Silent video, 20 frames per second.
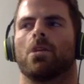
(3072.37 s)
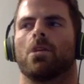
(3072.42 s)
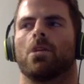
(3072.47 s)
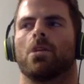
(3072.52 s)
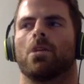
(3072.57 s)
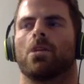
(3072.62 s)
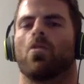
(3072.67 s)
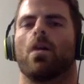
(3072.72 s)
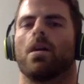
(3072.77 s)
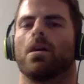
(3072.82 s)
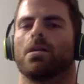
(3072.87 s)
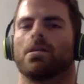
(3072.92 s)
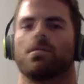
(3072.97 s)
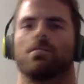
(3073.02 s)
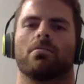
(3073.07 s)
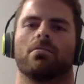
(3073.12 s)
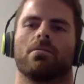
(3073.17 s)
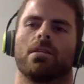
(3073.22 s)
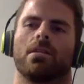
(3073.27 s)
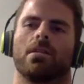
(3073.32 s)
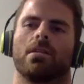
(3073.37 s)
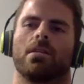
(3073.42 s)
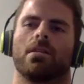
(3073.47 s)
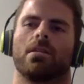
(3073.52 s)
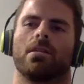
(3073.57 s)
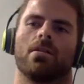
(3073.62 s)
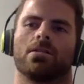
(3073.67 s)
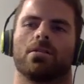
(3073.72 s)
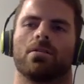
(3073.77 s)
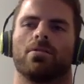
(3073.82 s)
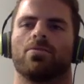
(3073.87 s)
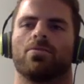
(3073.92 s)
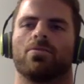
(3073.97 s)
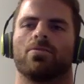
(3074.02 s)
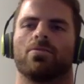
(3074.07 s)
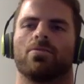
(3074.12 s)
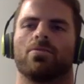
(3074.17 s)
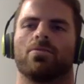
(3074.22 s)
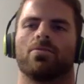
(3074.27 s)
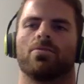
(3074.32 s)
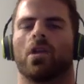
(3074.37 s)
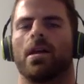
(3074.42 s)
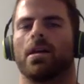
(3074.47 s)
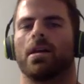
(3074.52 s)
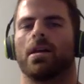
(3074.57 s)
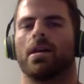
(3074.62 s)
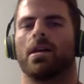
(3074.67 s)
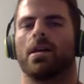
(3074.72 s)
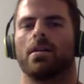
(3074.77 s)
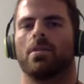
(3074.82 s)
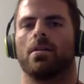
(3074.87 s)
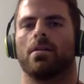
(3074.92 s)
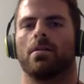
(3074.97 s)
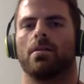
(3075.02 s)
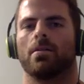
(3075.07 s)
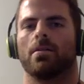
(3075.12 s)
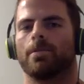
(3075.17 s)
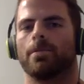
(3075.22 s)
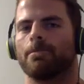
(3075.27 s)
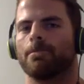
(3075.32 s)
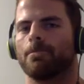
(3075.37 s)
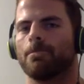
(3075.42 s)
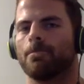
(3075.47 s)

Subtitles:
across years of training and competing.